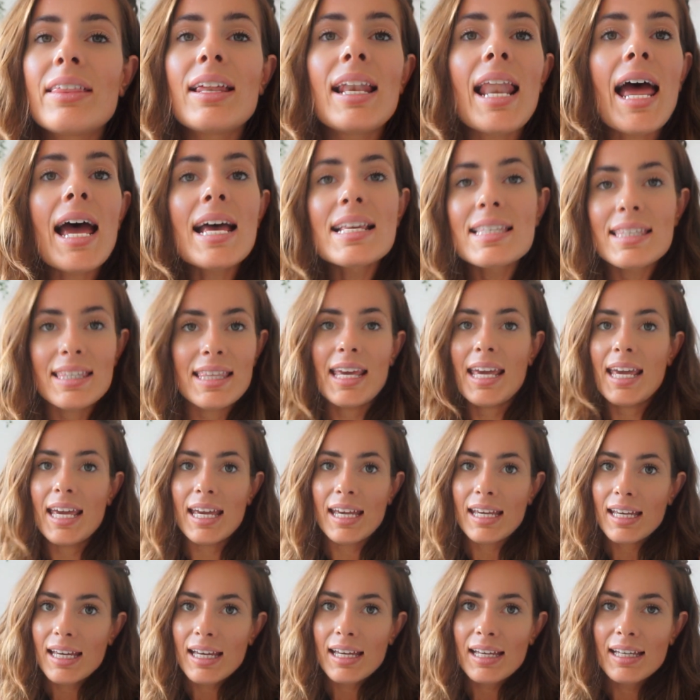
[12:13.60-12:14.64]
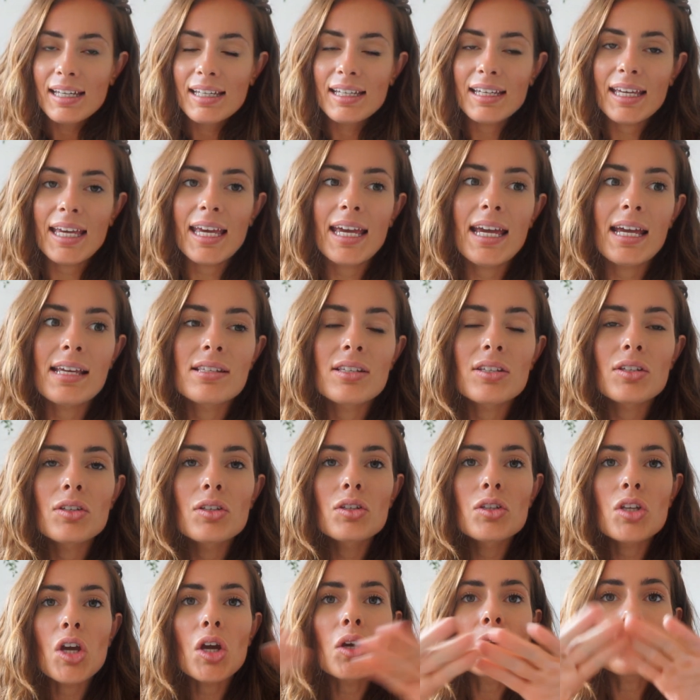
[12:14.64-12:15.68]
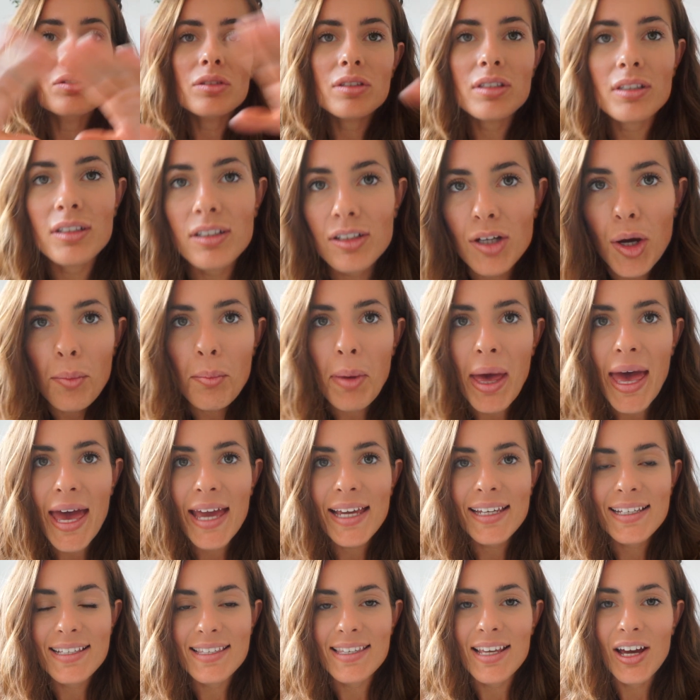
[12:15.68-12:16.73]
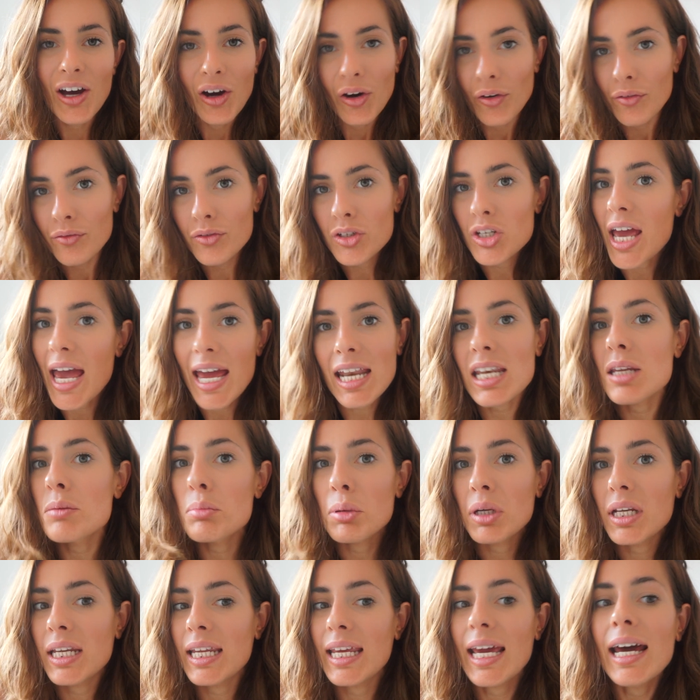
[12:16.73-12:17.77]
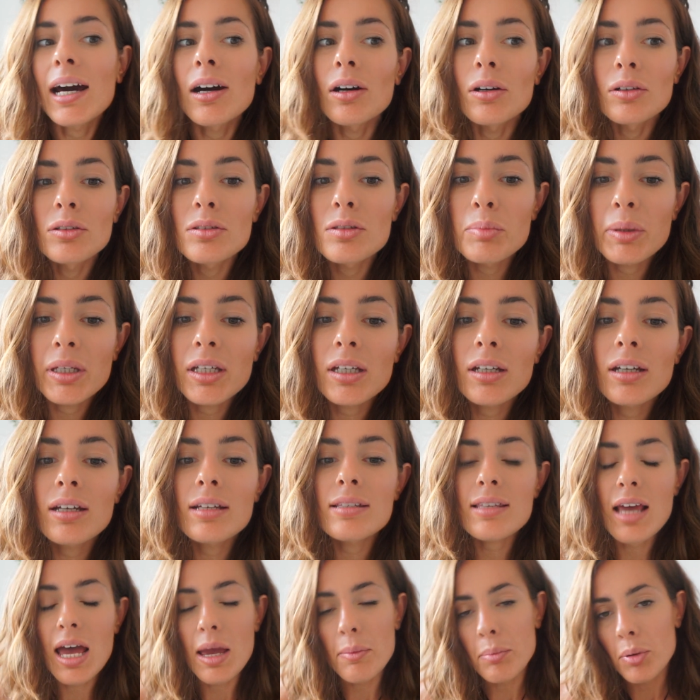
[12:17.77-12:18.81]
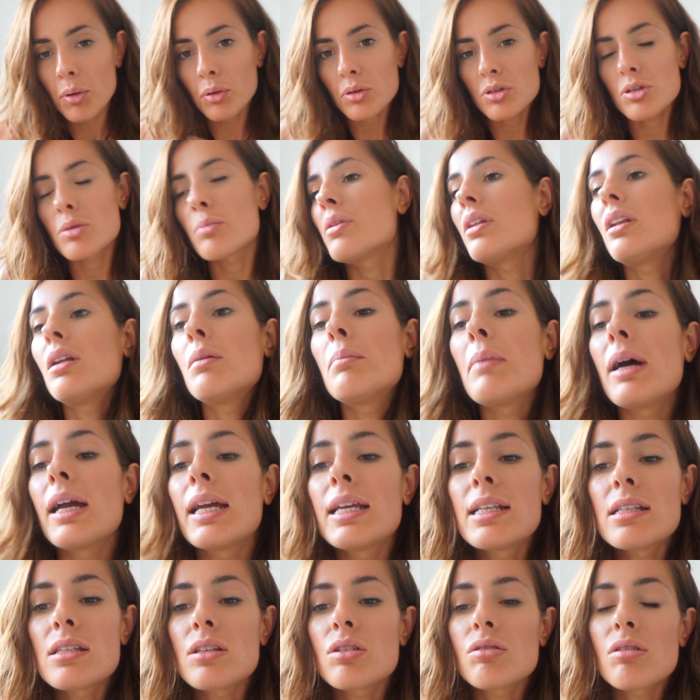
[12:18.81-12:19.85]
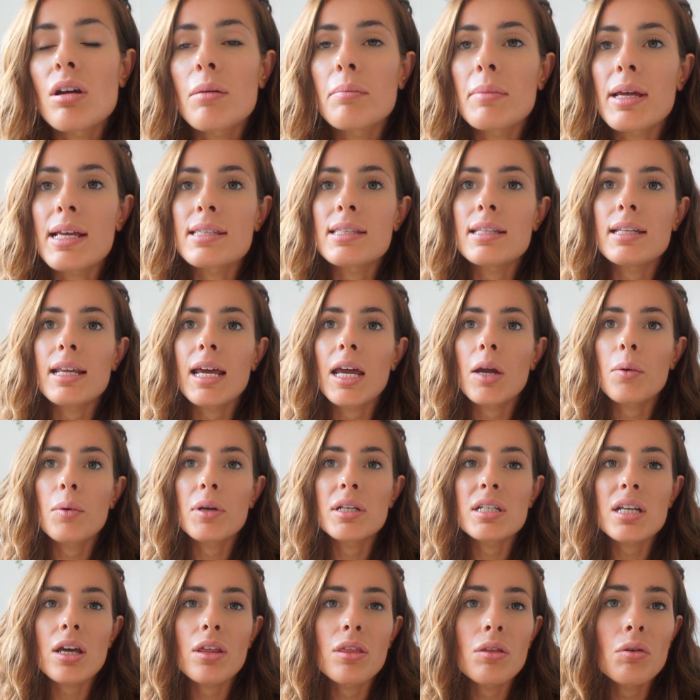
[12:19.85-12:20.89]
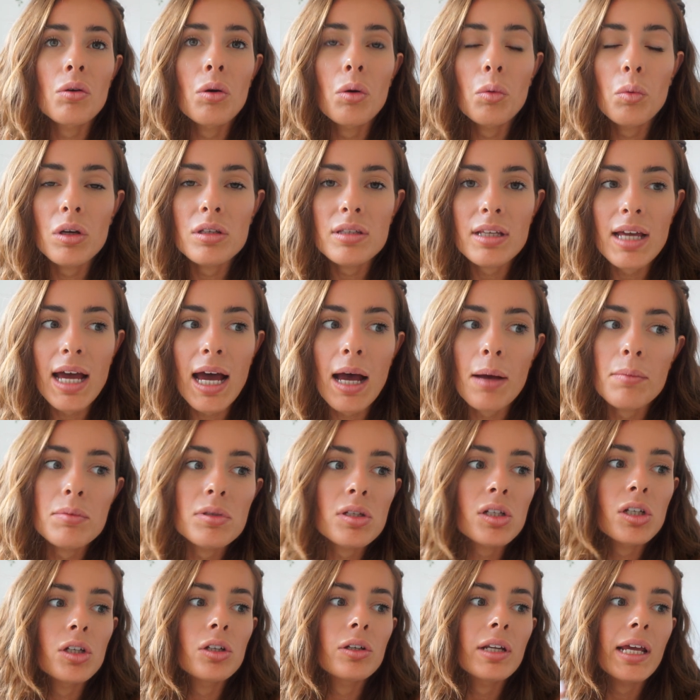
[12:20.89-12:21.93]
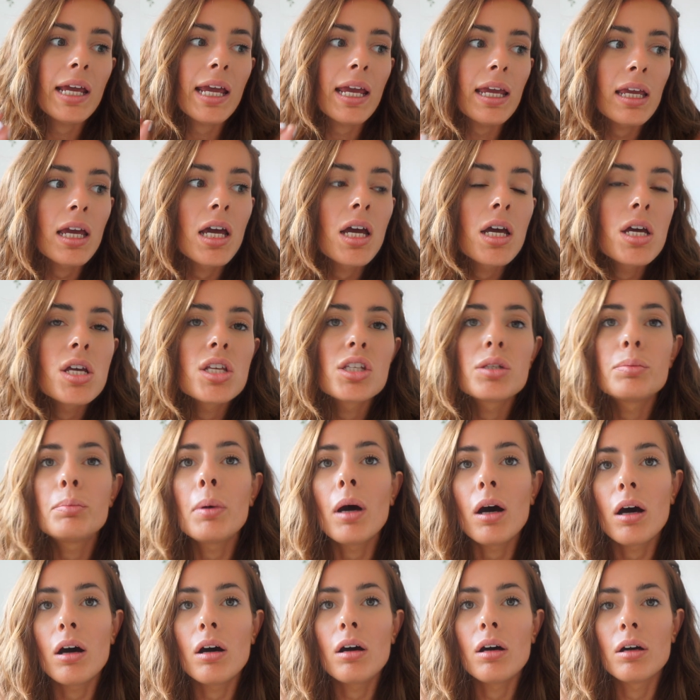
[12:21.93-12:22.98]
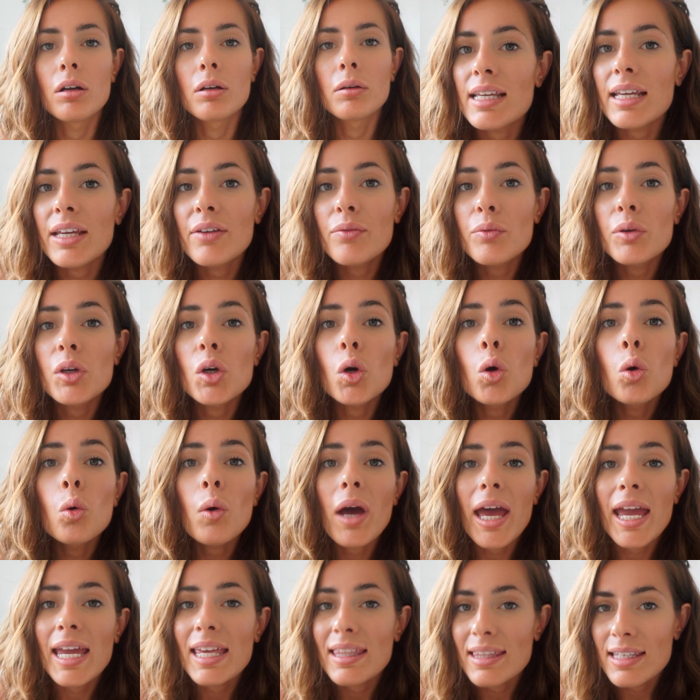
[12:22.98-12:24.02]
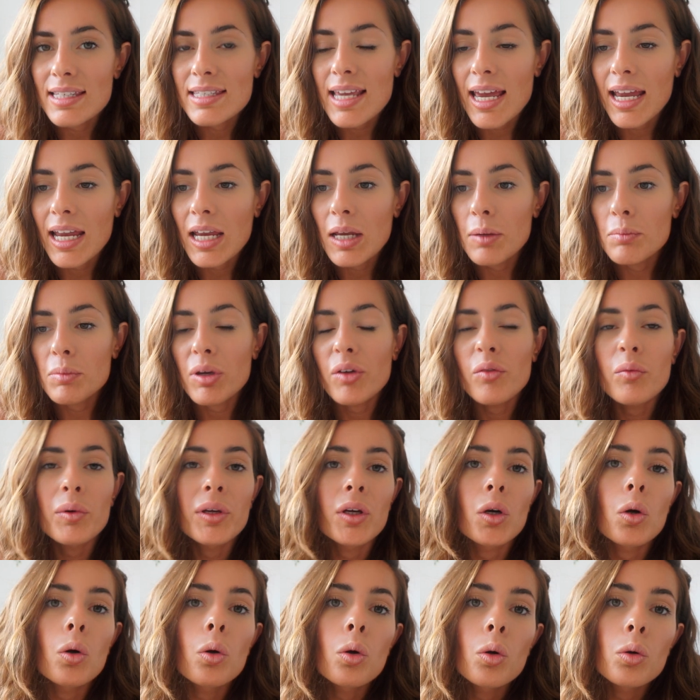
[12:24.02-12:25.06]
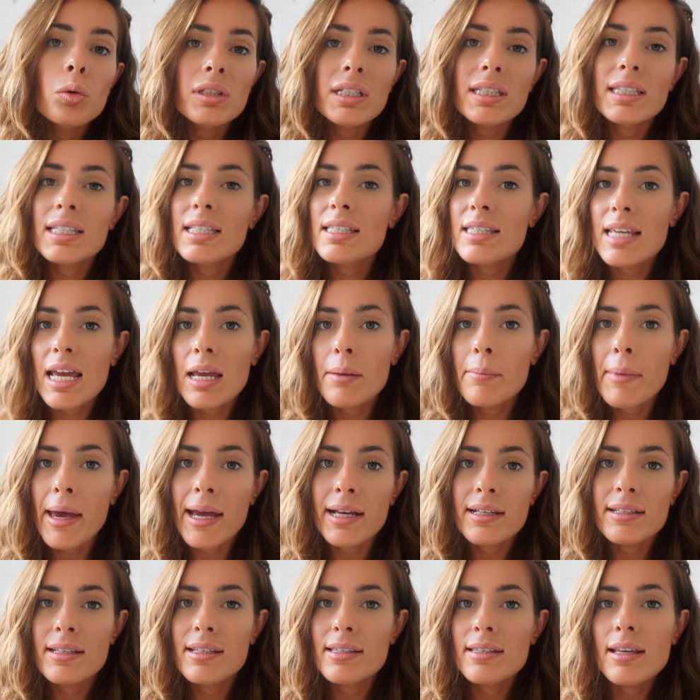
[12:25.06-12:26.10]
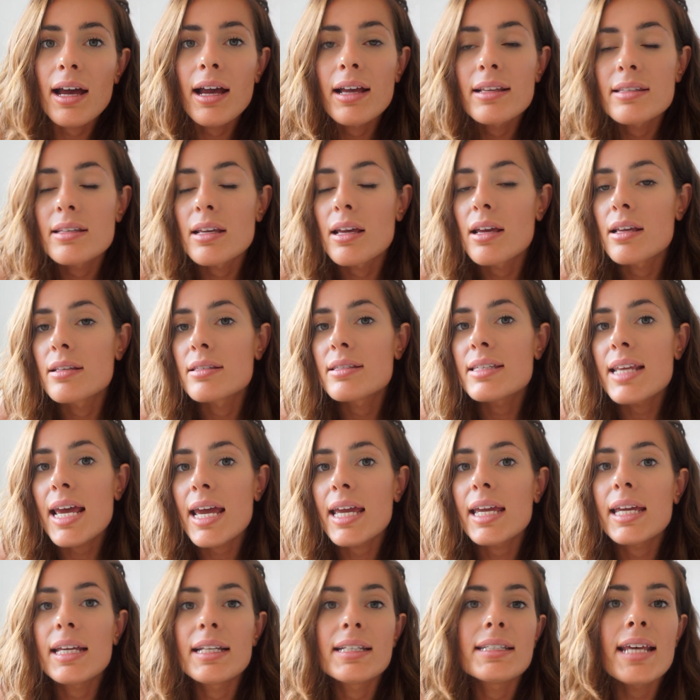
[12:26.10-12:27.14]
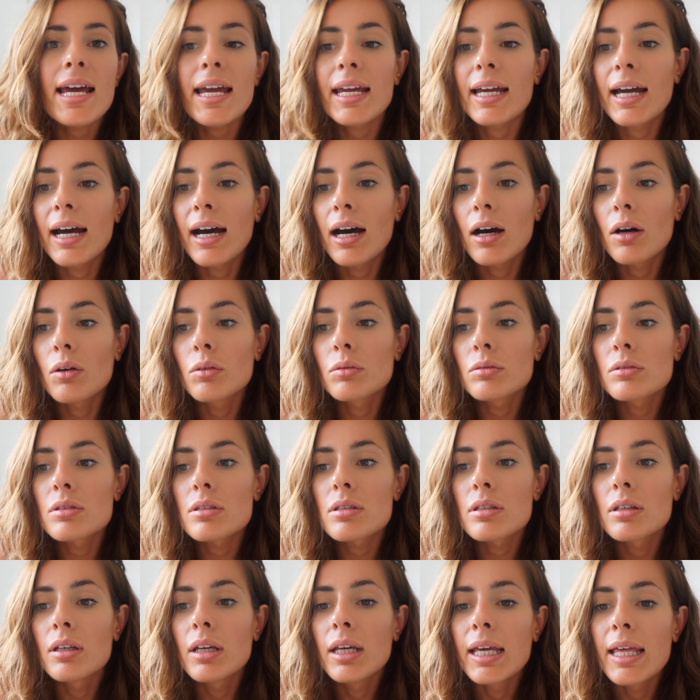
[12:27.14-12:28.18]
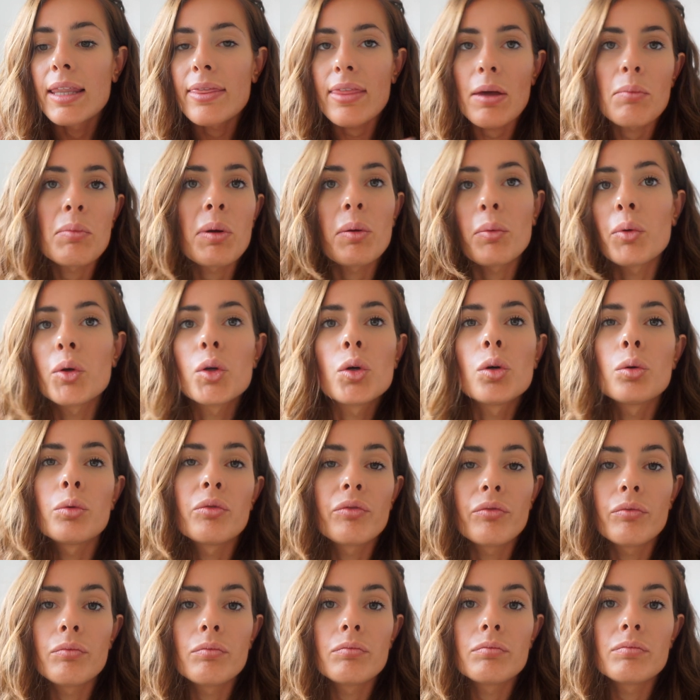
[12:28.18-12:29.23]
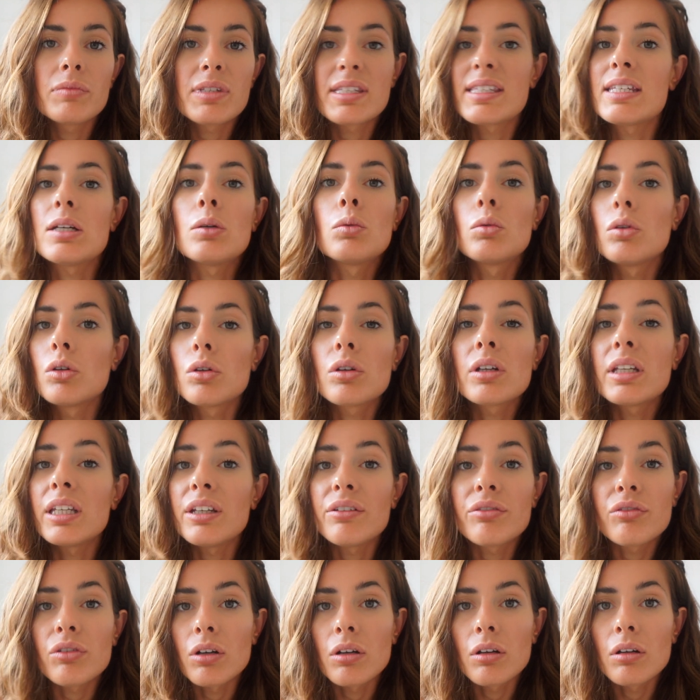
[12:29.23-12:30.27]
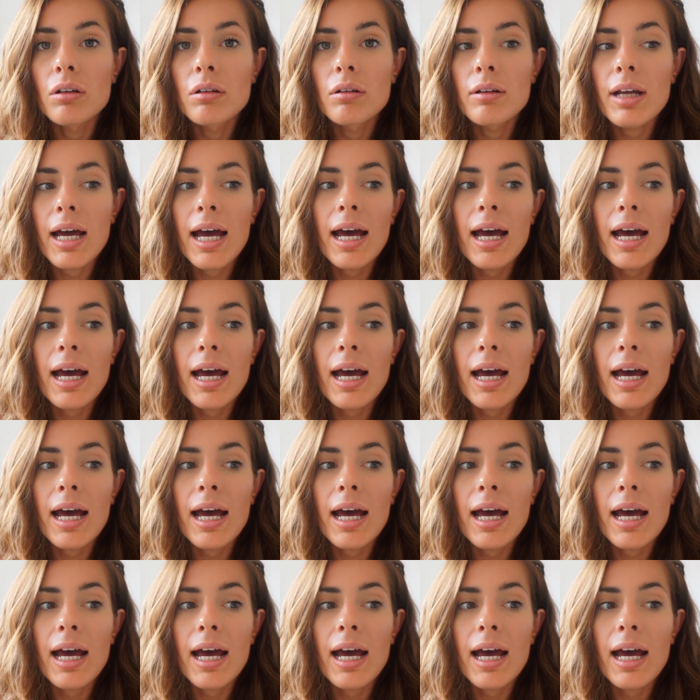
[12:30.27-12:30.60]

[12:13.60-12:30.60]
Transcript: The last thing is, don't compare yourself to anybody else, because I put something on my Instagram yesterday which I thought was absolutely spot on. If we all ate the same, if we all did the same exercises day in, day out, then we would all still look different.